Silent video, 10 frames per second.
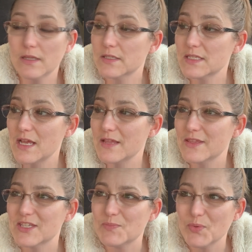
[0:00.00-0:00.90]

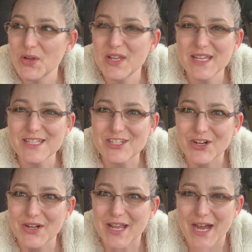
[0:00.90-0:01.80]
the spring is
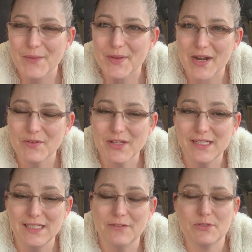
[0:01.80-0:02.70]
starting to come, and I
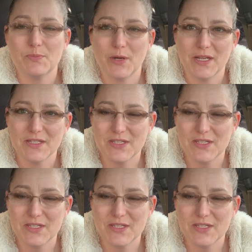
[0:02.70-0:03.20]
really love spring.